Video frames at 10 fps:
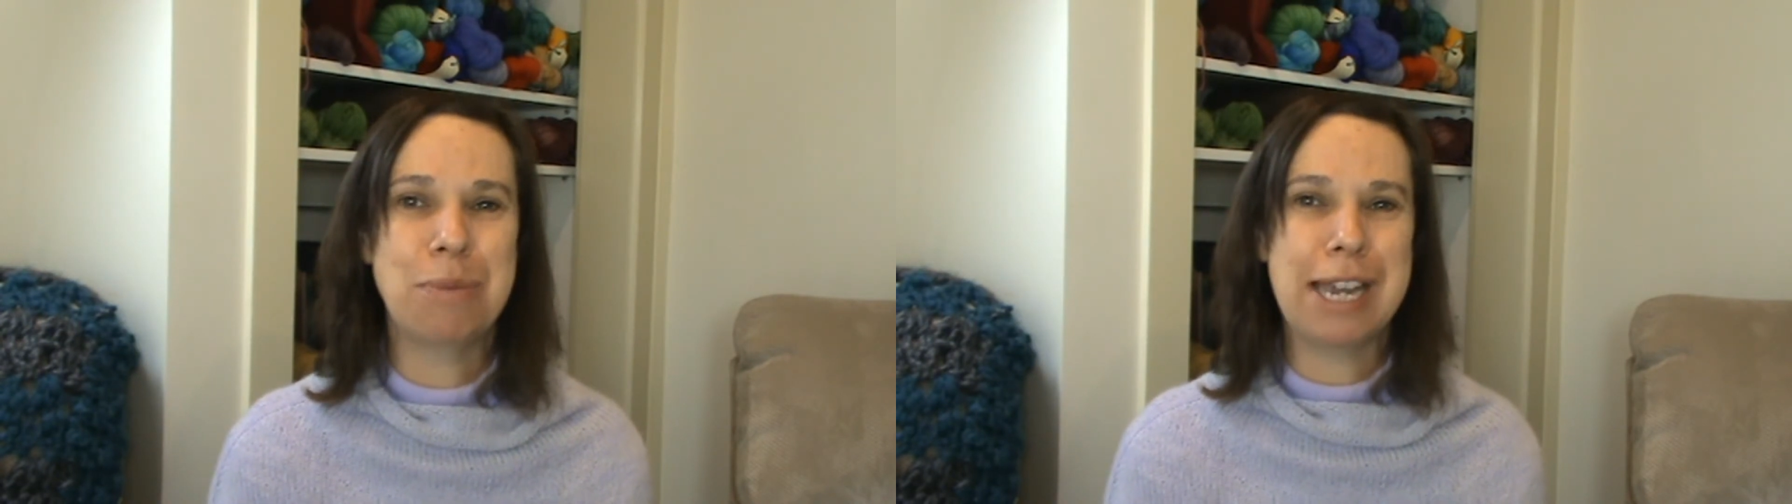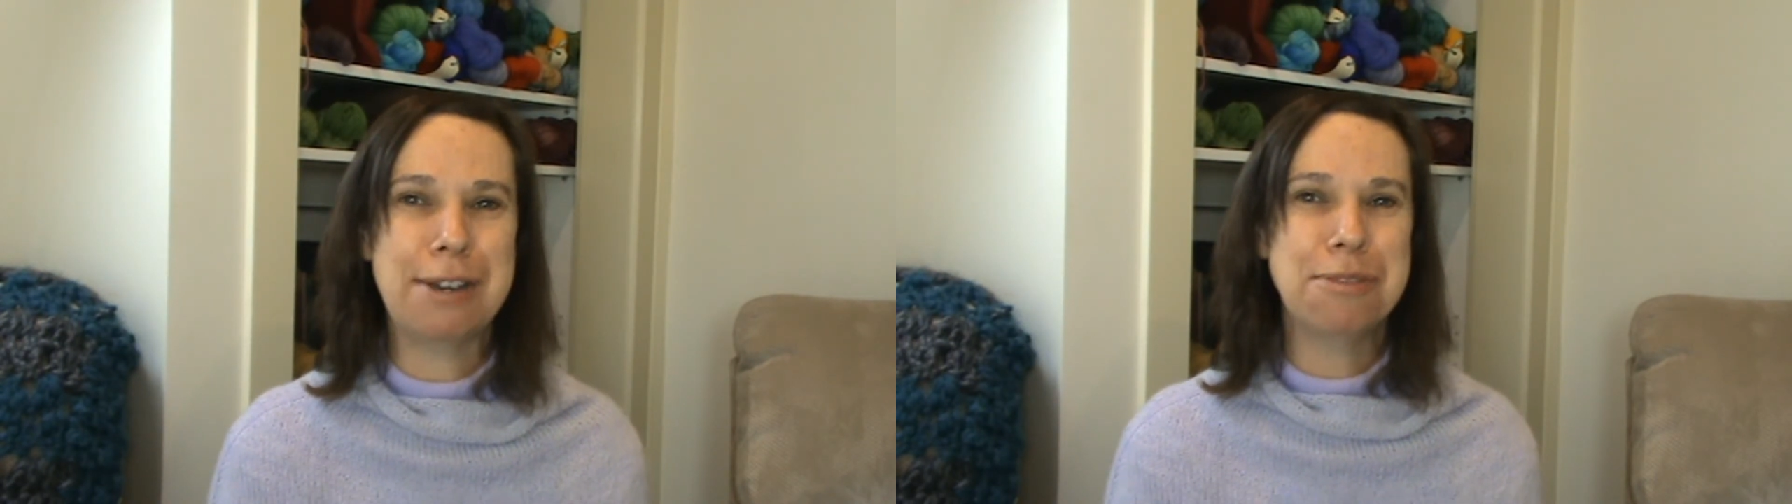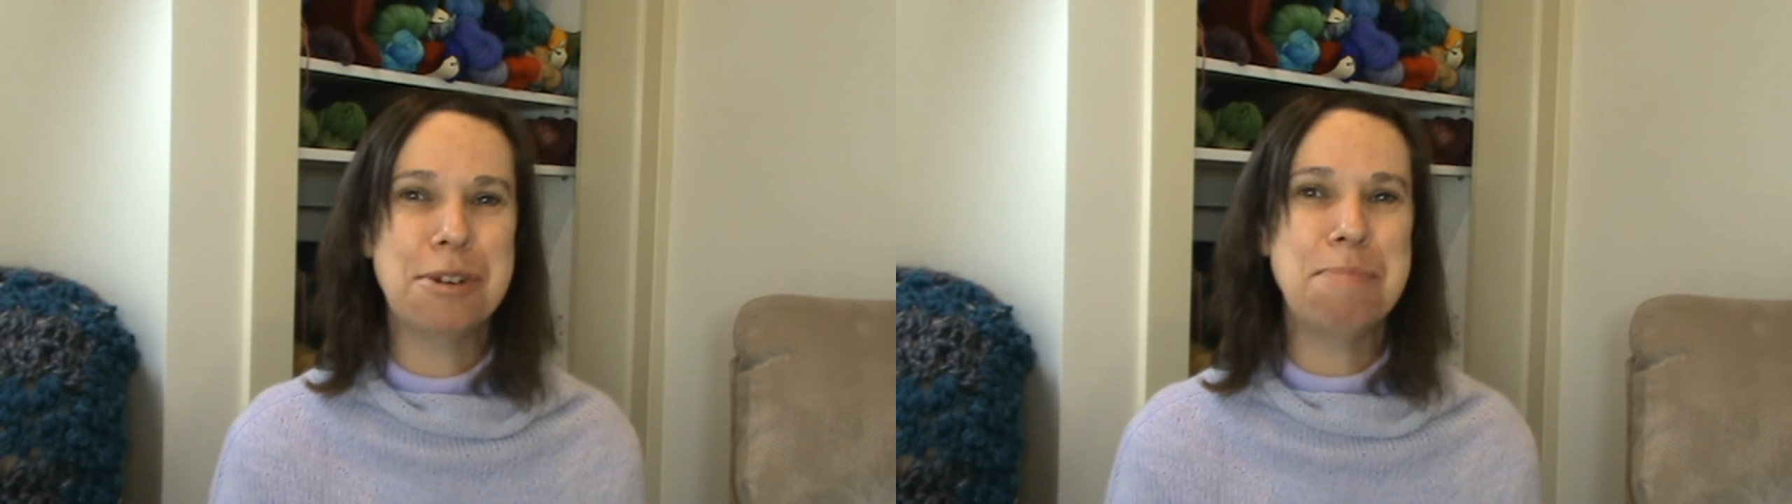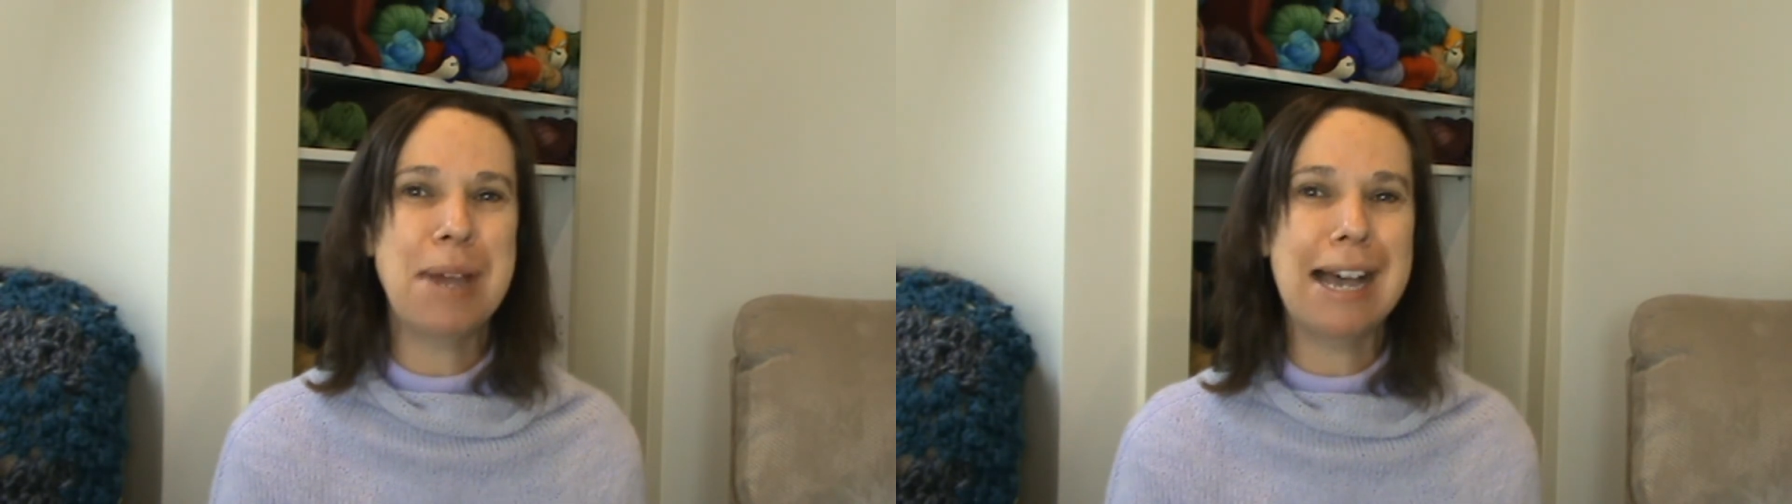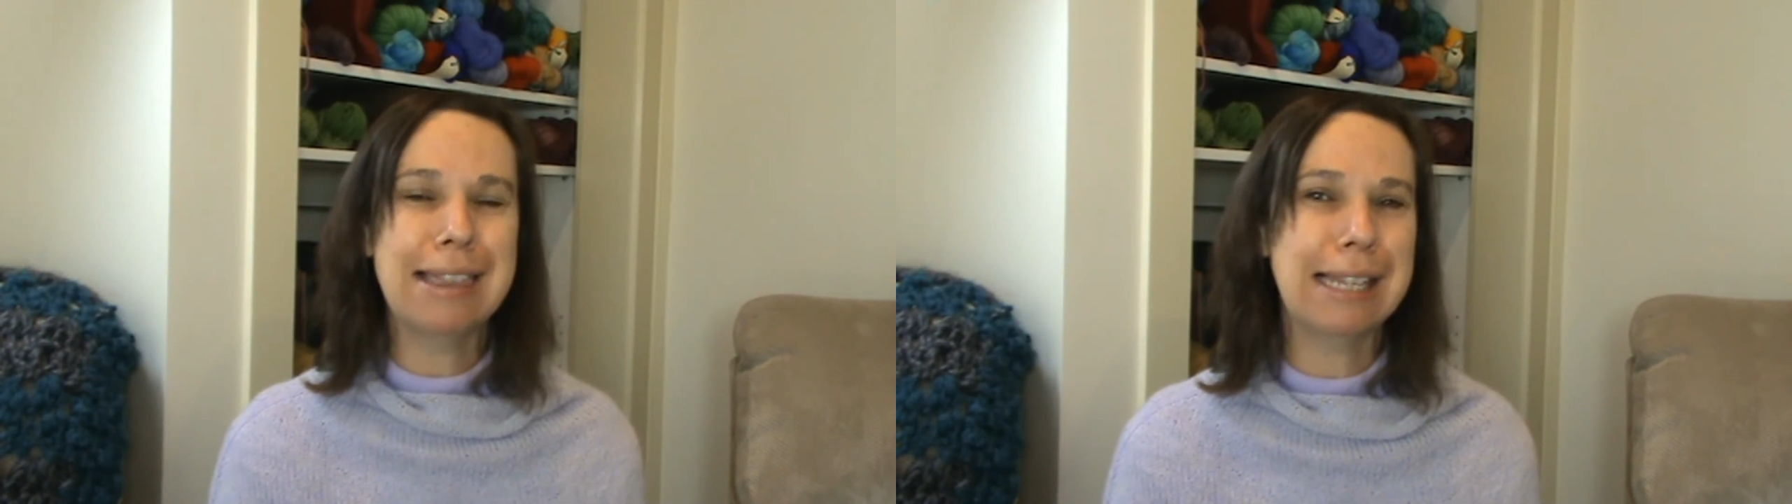week for
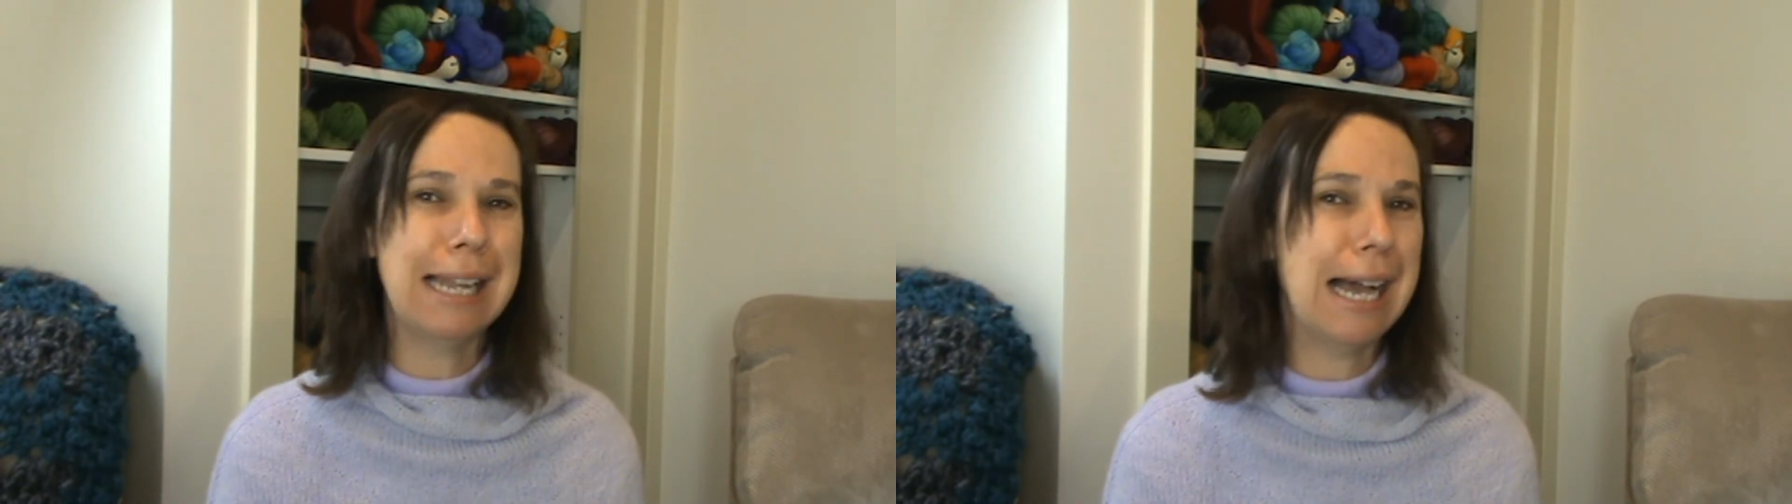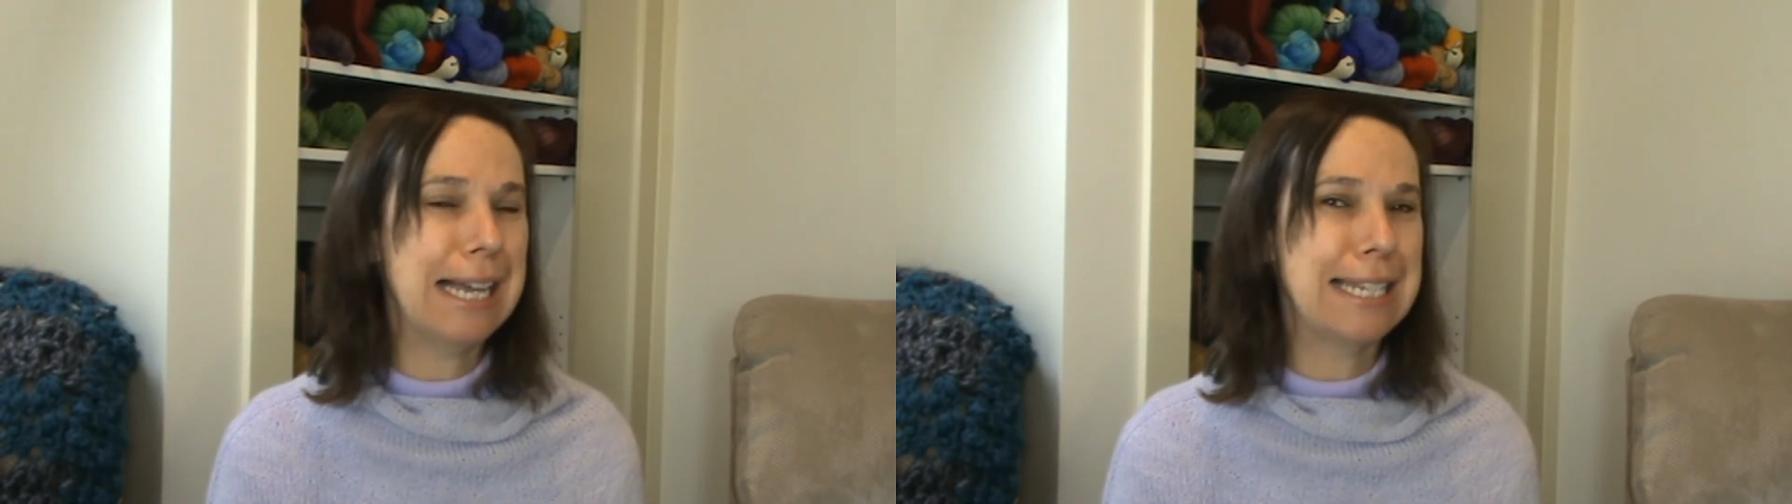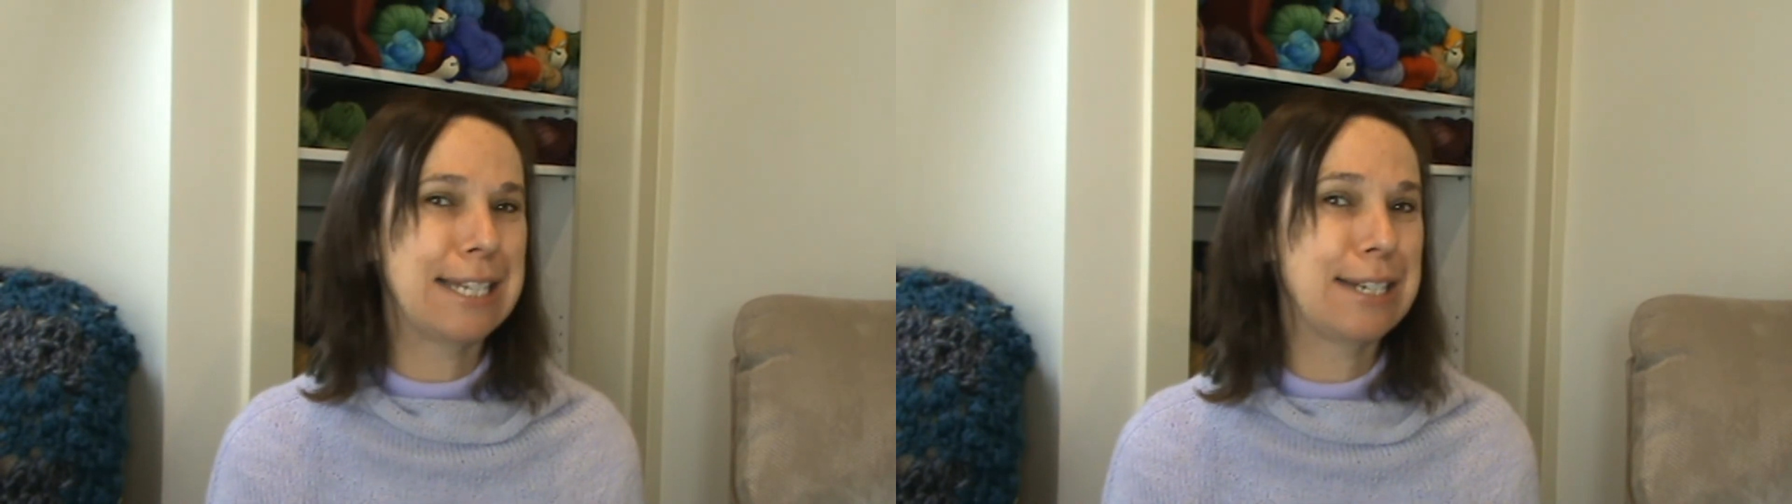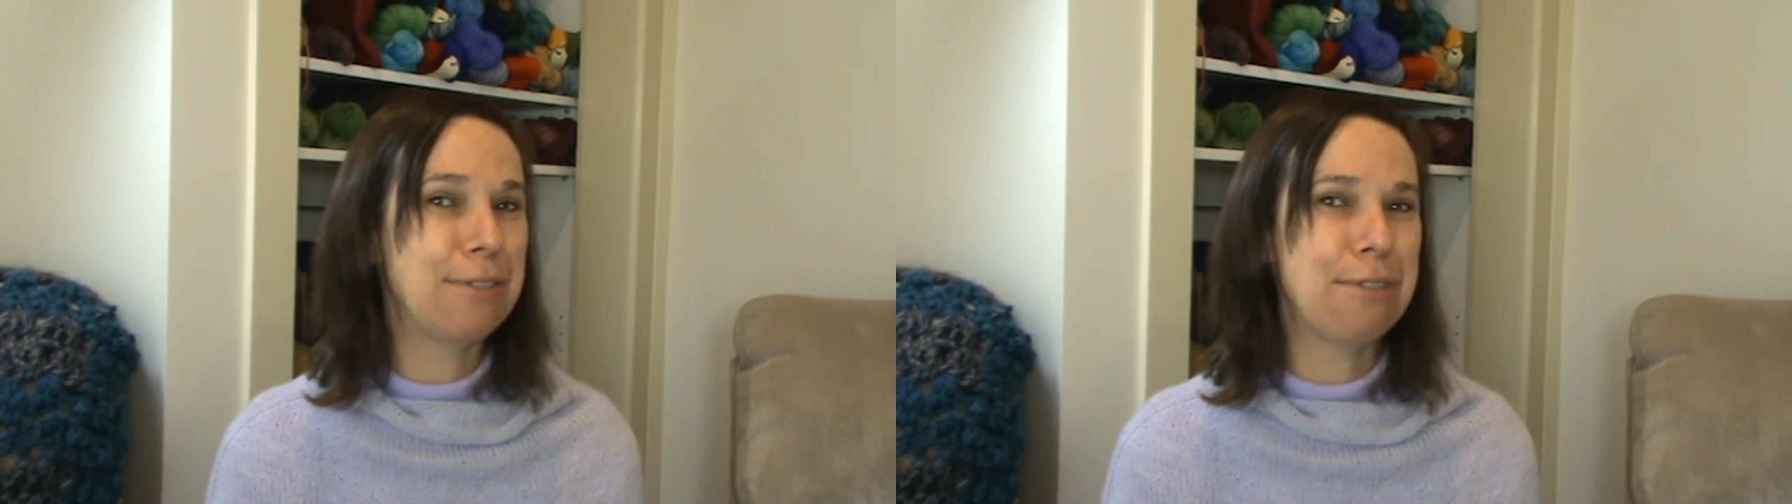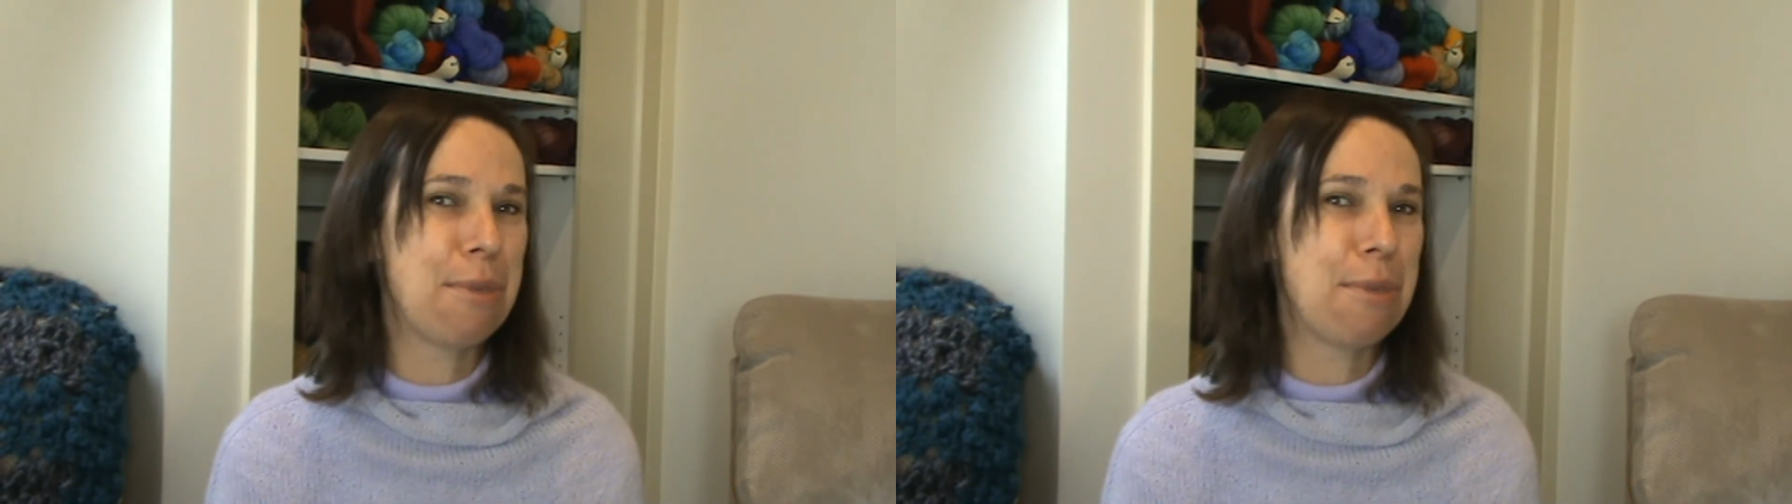about the last